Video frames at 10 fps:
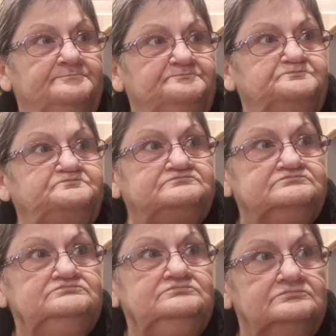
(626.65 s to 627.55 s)
I've
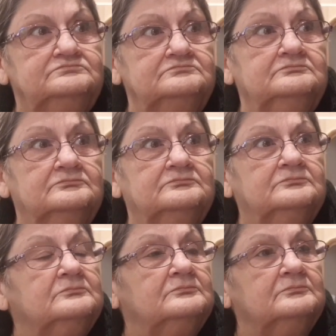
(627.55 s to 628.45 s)
heard
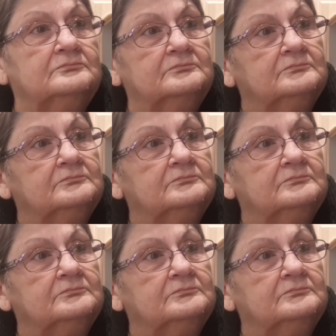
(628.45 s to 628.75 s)
allegedly